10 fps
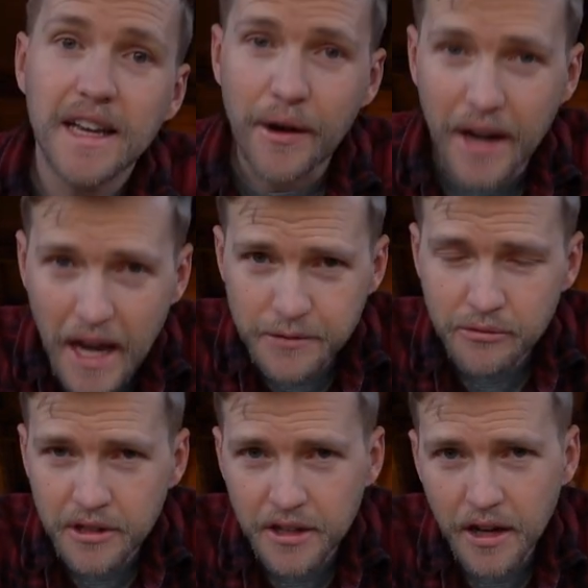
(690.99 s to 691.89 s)
Now, an
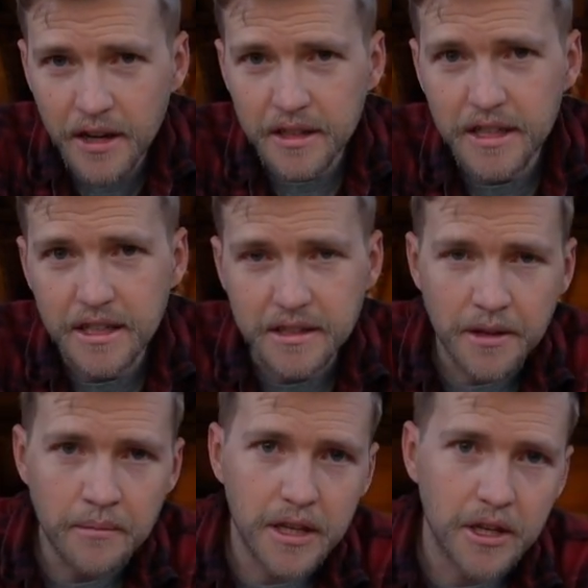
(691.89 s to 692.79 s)
aspirant guide is
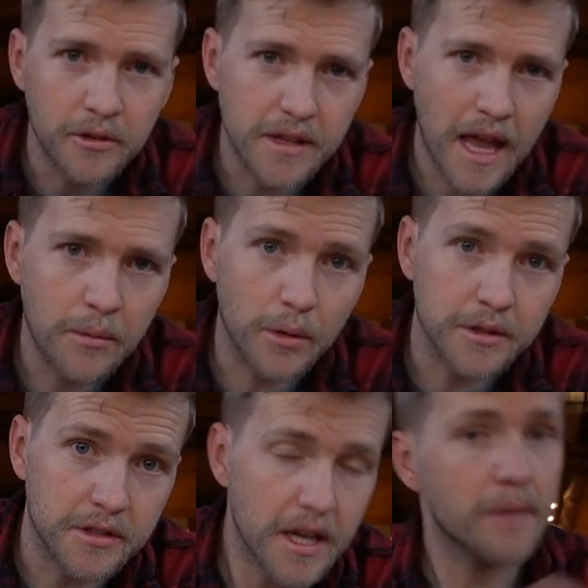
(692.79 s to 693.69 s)
somebody who's able
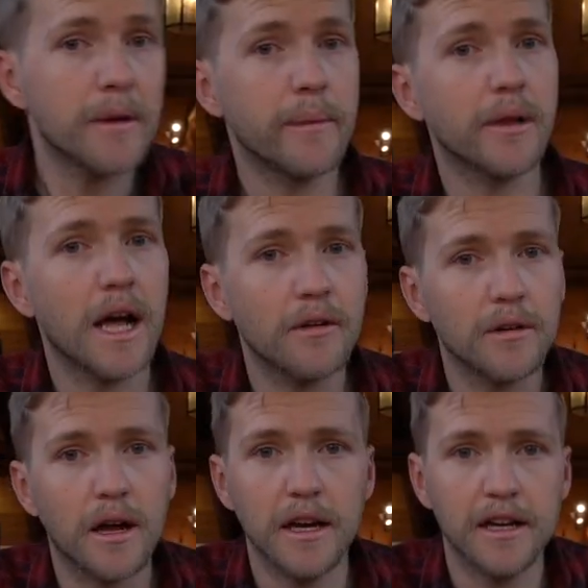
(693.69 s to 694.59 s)
to take people
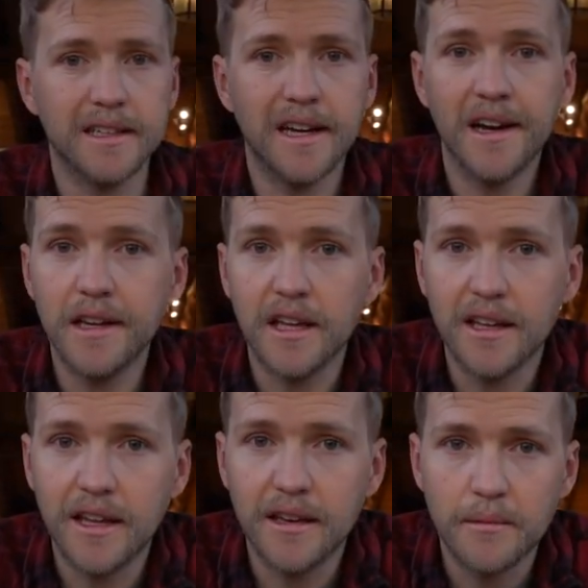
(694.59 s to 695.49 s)
out
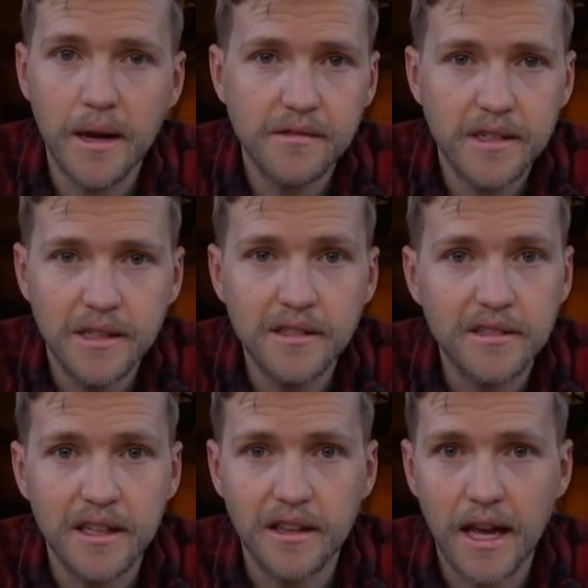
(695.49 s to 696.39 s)
guiding in the
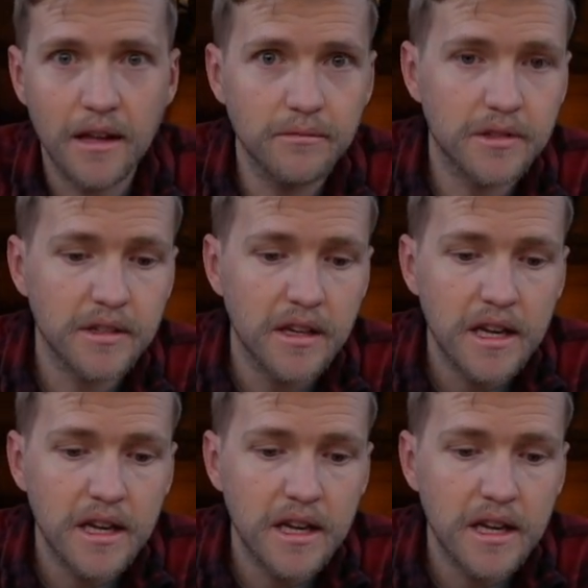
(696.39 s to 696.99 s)
mountains, in the Alps,